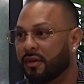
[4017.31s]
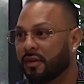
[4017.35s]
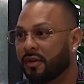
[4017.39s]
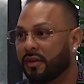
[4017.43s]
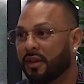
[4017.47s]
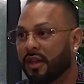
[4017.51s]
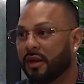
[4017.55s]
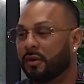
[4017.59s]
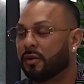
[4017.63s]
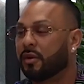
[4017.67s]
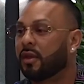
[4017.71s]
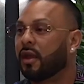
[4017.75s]

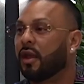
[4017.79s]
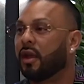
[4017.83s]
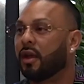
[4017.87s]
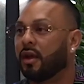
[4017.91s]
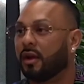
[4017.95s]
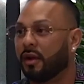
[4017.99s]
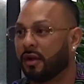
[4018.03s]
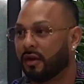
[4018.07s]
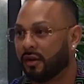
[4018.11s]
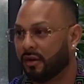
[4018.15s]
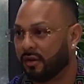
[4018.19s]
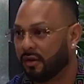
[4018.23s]
They don't
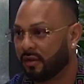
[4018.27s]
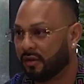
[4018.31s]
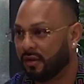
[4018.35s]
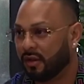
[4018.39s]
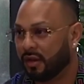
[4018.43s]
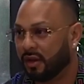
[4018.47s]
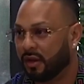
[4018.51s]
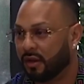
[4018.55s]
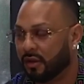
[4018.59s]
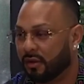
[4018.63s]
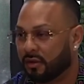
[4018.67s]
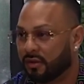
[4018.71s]
care,
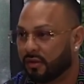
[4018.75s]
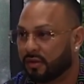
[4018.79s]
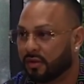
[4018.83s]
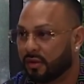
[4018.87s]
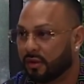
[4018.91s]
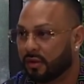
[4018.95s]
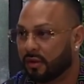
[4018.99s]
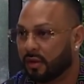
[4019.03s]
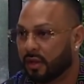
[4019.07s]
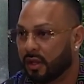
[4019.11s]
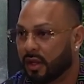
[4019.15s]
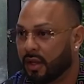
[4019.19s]
you know.
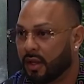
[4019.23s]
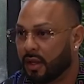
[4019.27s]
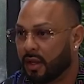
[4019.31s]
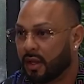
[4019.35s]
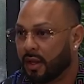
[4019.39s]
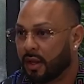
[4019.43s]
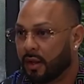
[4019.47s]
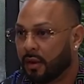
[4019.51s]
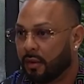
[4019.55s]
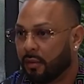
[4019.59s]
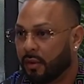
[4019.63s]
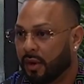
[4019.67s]
So
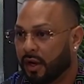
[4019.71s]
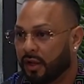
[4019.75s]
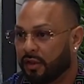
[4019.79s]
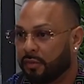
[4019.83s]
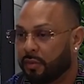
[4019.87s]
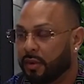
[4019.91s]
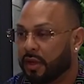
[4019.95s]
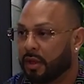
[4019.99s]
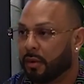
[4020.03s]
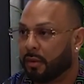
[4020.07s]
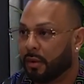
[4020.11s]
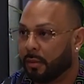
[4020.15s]
when I
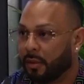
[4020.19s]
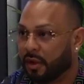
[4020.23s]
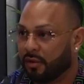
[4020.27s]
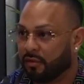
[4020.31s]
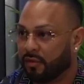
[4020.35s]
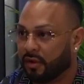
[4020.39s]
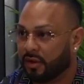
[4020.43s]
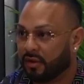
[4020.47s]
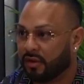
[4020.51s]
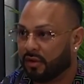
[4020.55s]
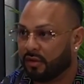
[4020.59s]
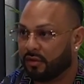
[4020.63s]
speak about my
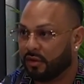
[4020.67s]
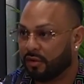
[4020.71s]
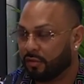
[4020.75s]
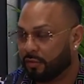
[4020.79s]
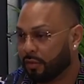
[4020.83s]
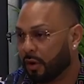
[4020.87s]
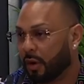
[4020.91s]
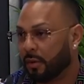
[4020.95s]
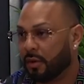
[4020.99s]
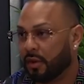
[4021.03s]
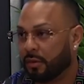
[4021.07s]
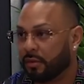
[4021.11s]
friends, and you've
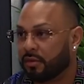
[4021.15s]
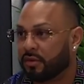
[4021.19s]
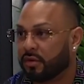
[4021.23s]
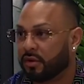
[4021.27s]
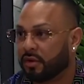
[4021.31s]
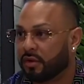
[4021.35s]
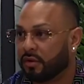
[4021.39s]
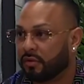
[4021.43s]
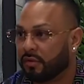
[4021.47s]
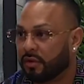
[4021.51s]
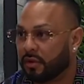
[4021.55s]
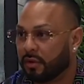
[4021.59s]
probably
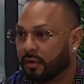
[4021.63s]
observed,